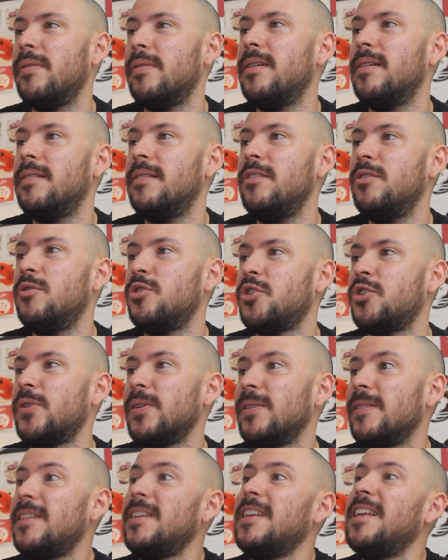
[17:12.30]
than the
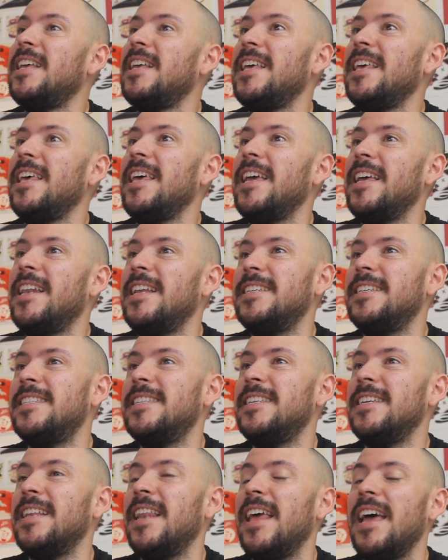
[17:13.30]
usual, and I
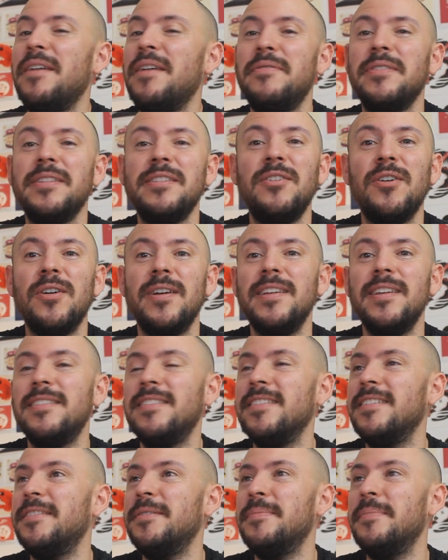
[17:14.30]
still haven't got it
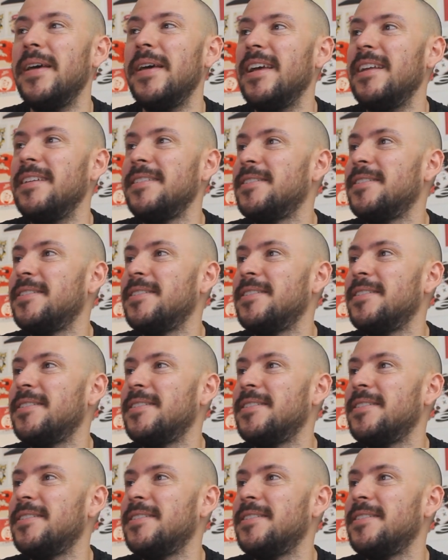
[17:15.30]
in the mail.